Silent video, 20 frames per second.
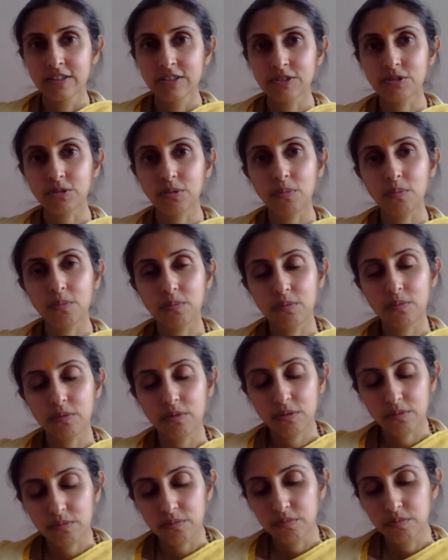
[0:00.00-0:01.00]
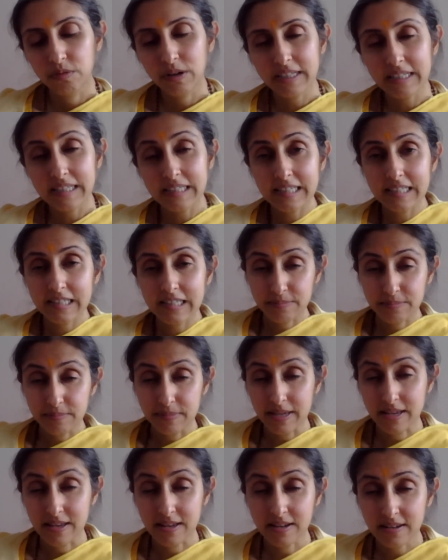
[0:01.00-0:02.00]
So what does this
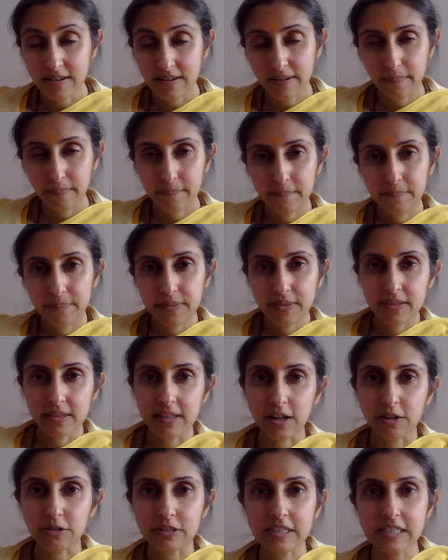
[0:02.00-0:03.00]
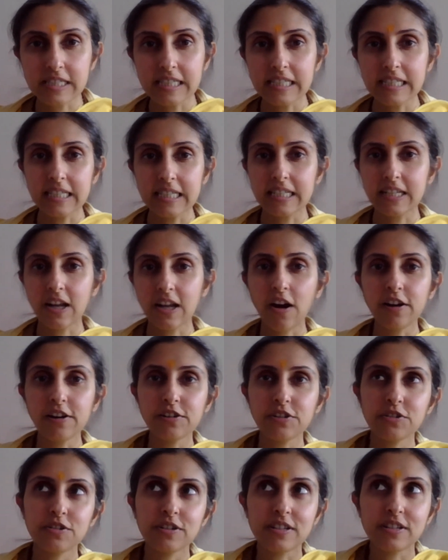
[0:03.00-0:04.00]
mean? Now see, in
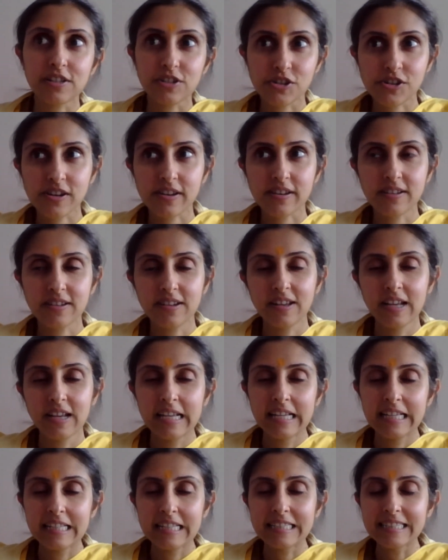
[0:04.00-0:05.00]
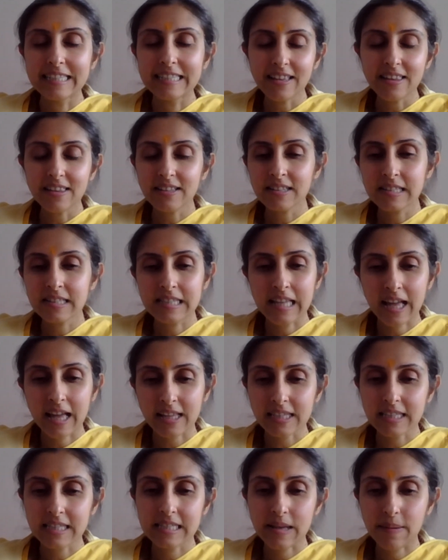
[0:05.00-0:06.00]
our tradition, death is
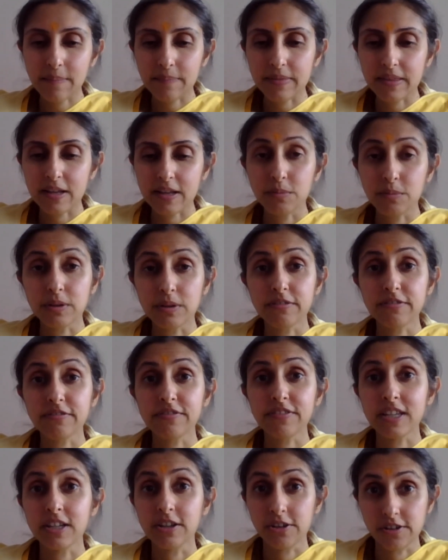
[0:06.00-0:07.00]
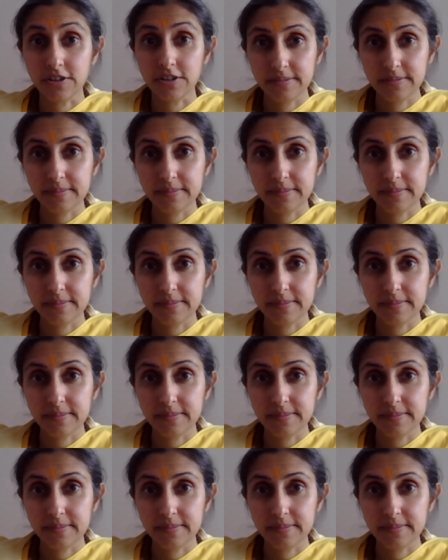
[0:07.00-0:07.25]
not something we fear.